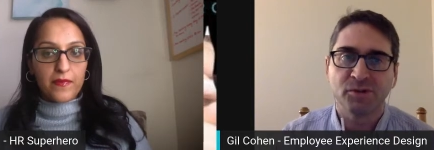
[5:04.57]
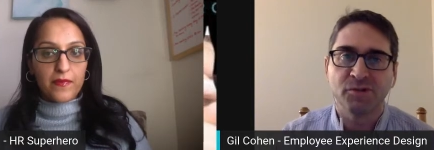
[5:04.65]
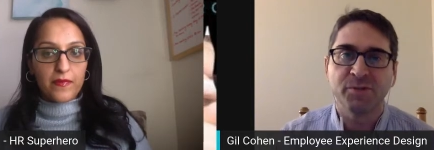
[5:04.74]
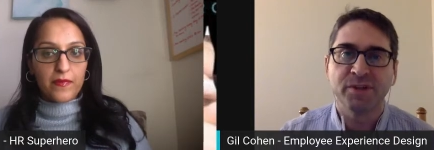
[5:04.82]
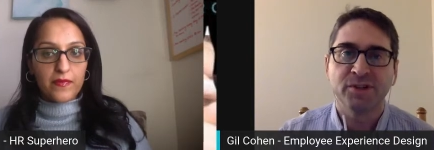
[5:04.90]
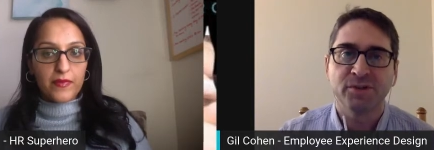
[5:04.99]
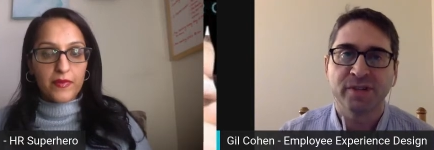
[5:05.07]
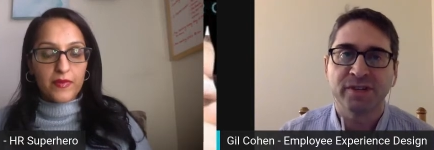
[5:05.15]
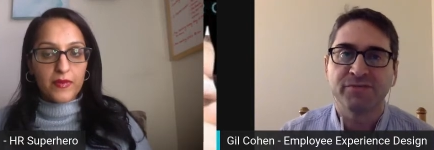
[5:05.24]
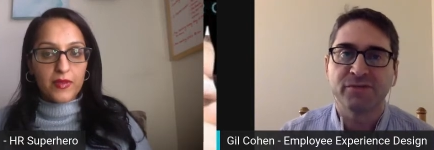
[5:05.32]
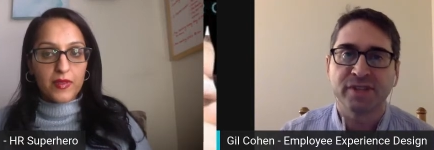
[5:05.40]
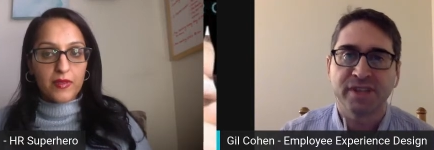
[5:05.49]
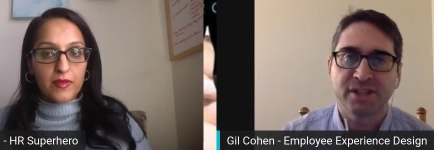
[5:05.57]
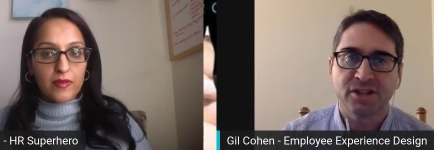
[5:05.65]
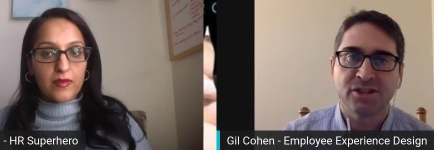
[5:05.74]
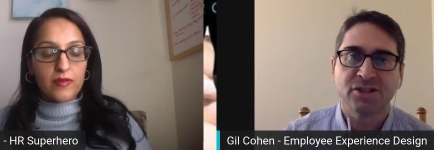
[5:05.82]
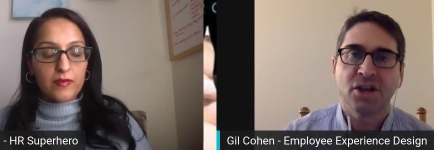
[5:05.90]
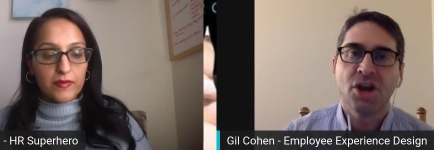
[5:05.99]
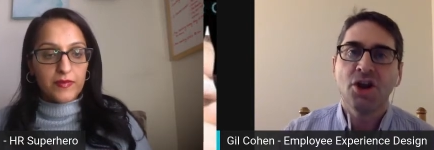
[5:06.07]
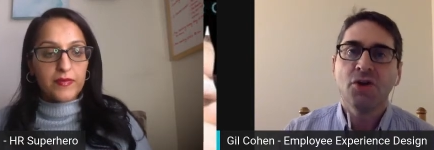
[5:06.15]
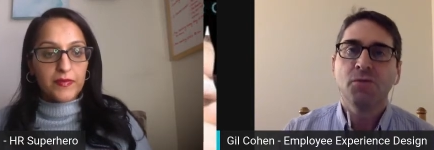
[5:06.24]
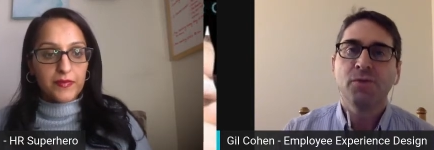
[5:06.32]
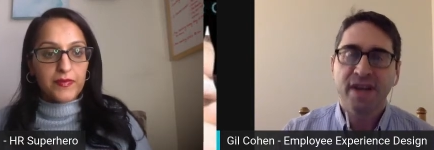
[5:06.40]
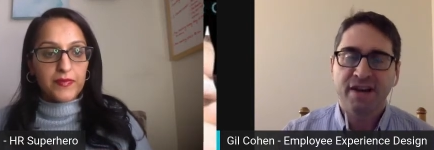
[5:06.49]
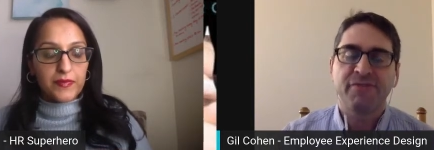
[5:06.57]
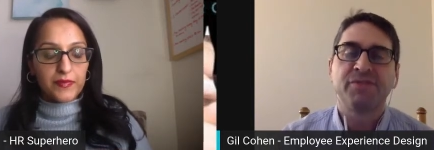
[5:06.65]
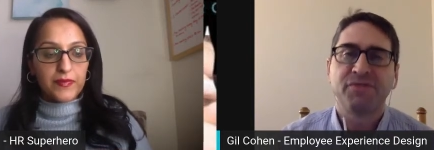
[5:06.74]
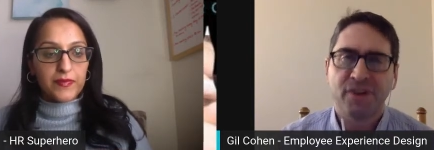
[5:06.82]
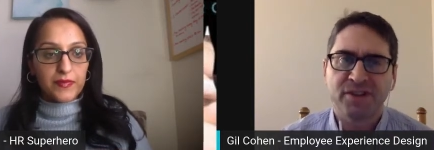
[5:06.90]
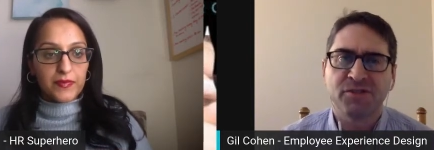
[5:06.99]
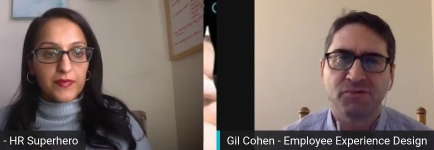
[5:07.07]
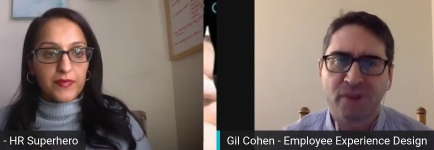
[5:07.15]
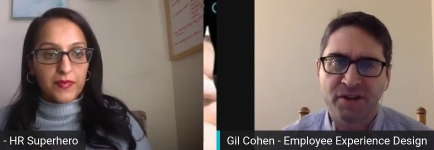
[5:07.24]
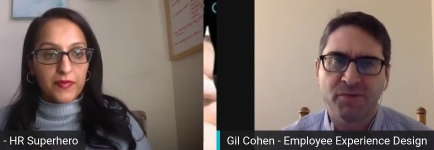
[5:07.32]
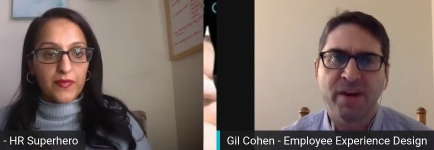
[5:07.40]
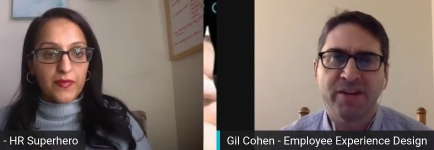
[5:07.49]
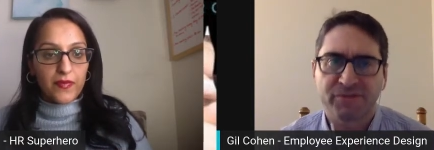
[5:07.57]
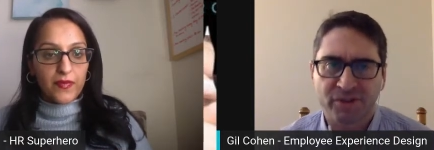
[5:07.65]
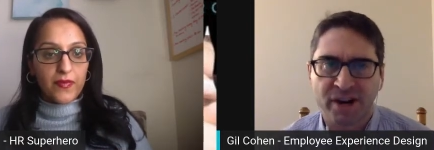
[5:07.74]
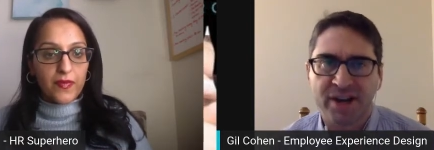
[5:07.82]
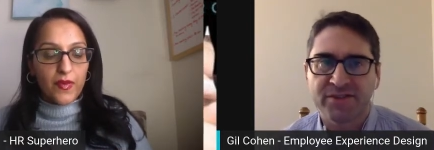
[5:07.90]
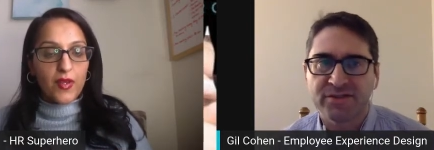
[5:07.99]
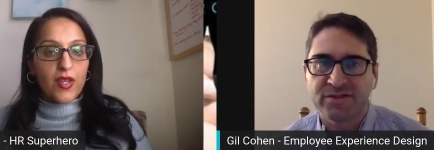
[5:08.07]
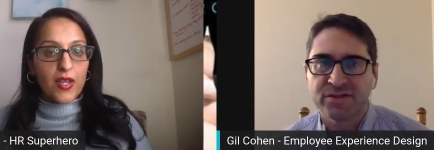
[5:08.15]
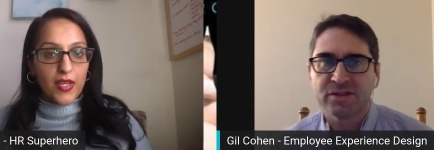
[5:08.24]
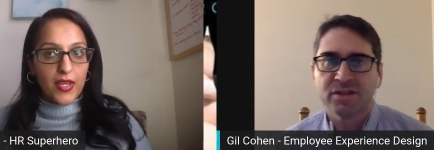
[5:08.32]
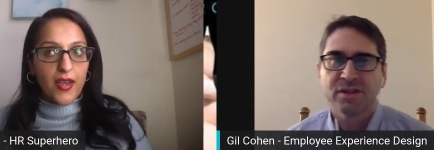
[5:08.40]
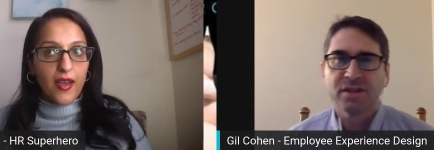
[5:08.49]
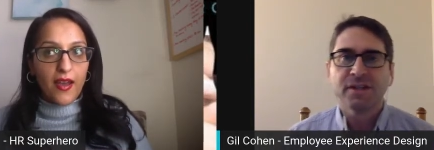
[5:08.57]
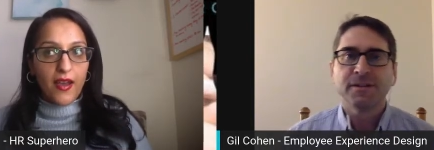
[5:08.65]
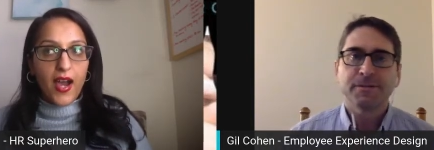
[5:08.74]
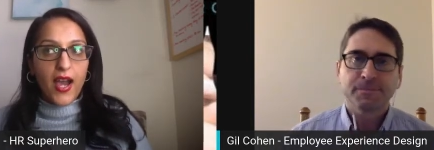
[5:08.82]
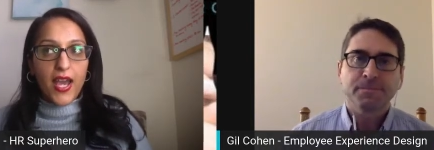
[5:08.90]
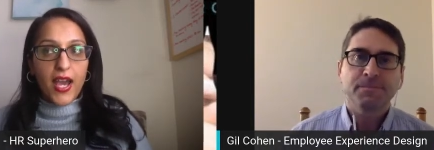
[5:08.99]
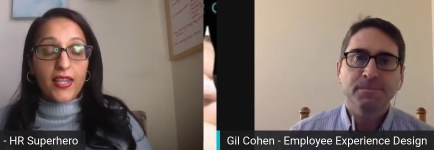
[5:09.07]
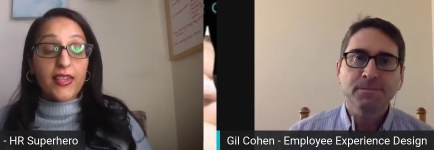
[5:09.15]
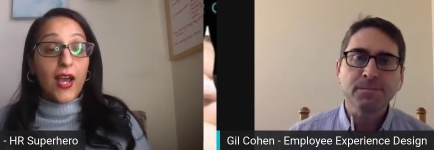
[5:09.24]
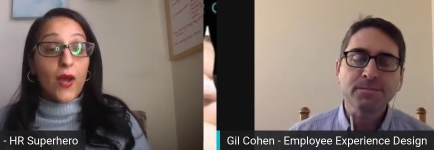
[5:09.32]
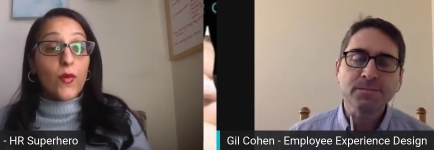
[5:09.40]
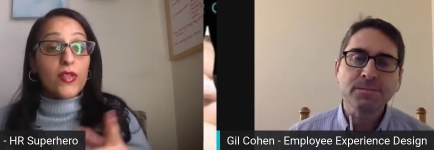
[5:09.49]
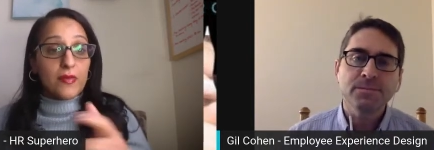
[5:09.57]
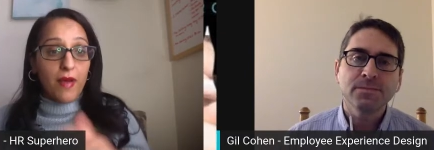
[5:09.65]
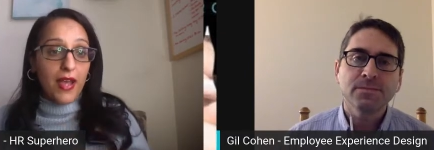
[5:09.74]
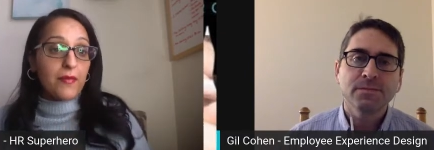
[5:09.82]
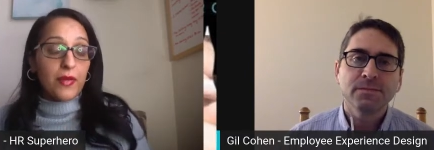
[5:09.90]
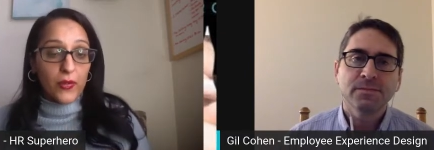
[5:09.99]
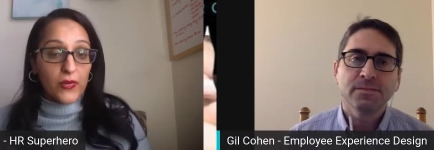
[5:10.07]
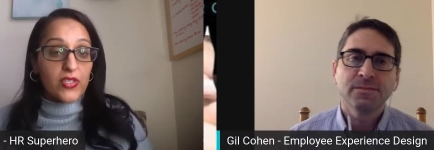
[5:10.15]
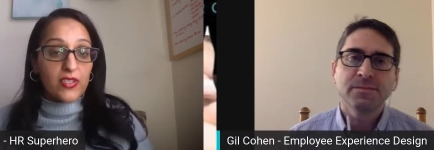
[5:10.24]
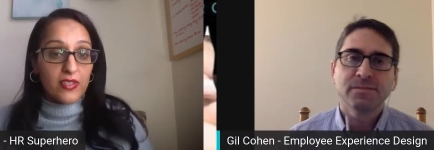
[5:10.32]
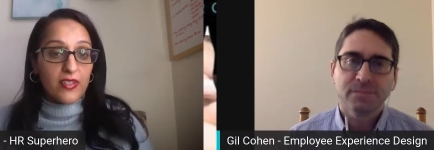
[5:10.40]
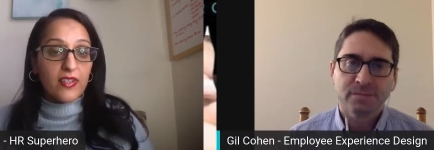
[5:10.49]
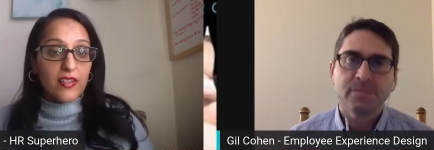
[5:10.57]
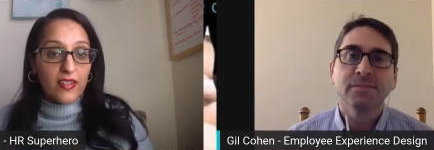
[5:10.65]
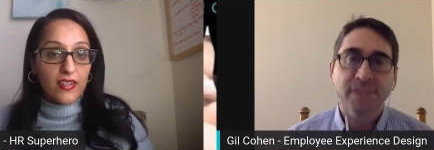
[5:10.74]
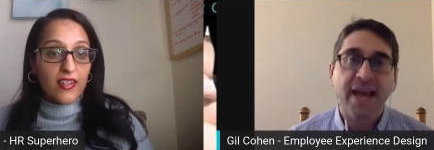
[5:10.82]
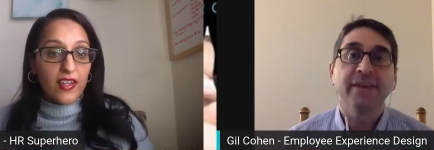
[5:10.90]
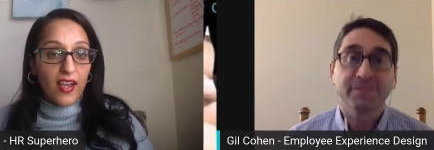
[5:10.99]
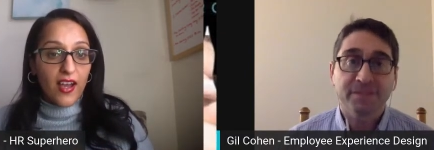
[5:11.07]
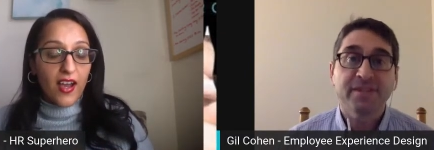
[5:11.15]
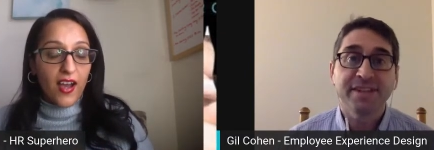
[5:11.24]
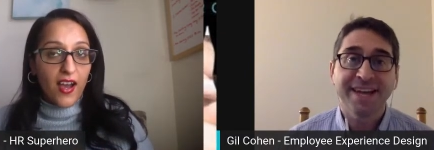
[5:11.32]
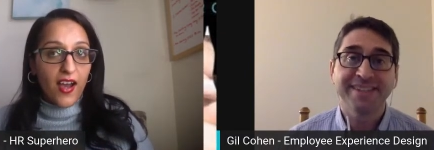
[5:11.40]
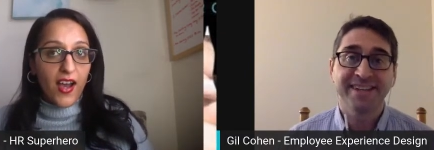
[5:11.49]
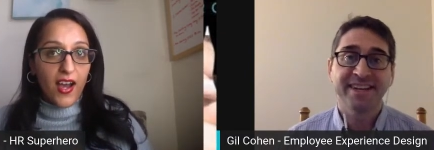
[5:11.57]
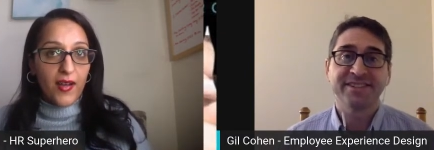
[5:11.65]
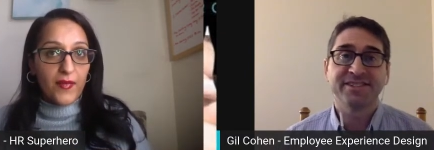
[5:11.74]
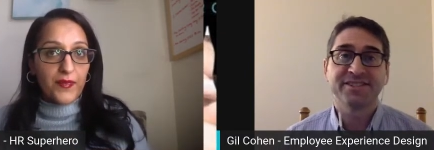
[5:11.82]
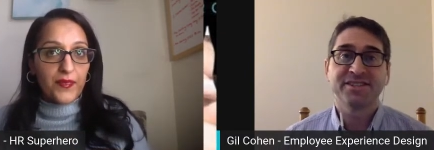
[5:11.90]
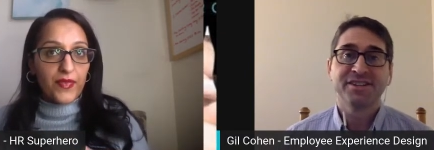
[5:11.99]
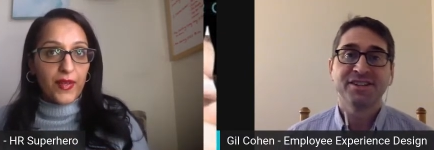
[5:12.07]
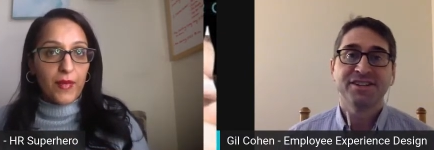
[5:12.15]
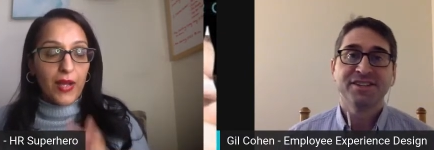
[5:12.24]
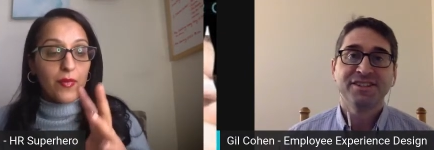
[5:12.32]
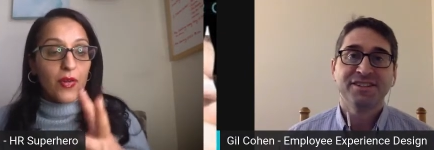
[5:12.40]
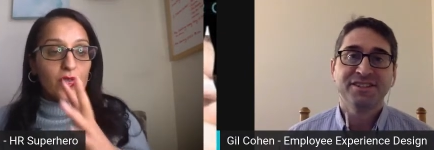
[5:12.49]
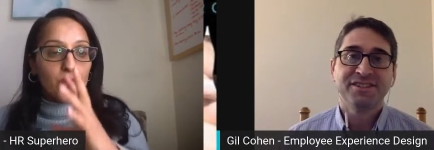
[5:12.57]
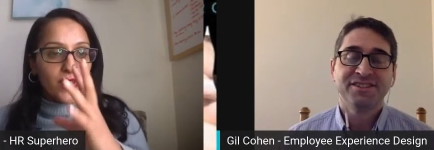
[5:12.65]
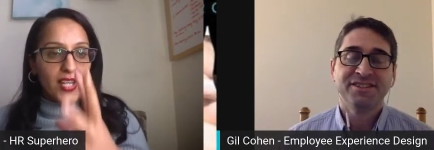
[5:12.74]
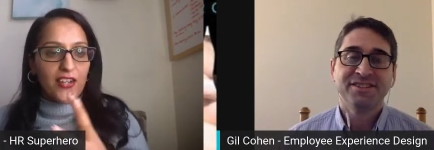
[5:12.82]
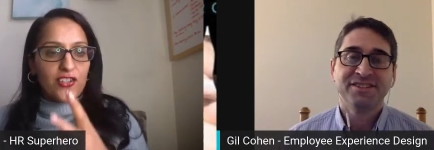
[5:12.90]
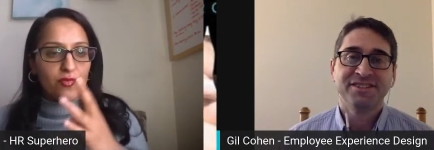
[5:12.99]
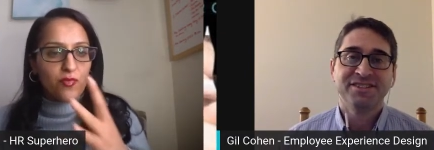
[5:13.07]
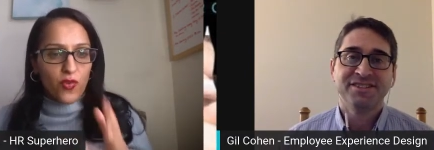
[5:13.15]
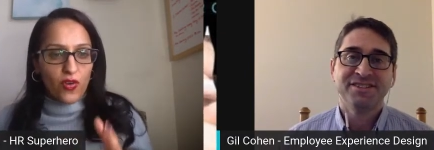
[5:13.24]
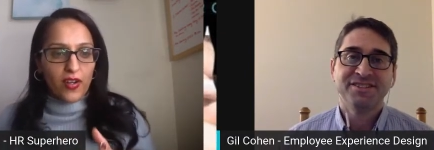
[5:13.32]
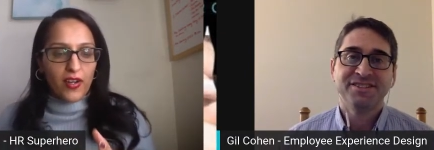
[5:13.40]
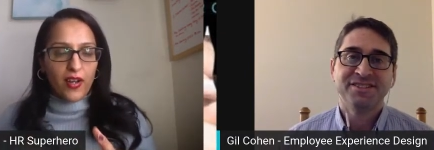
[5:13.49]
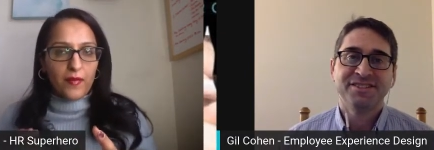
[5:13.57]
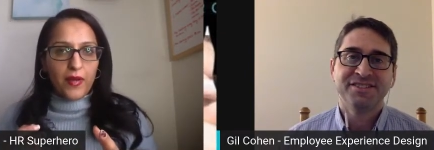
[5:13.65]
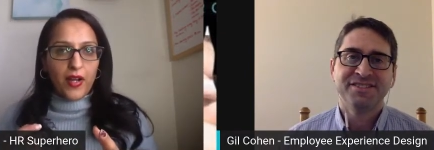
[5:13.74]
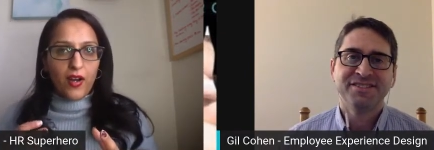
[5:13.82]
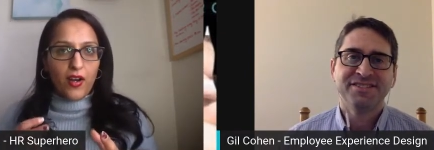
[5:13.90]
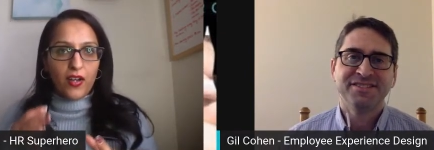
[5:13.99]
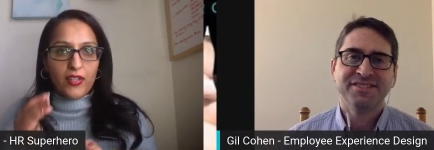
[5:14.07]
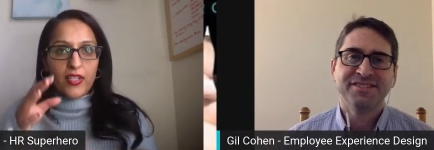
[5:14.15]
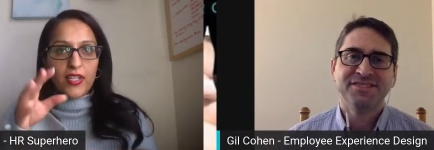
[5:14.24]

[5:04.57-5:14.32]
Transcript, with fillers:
Speaker 1: who have been doing it for years we have to find the right way for us.
Speaker 2: Yeah, I and that was my post.
Speaker 1: Mm, yes, uh, yes, yes.
Speaker 2: My post was actually more about on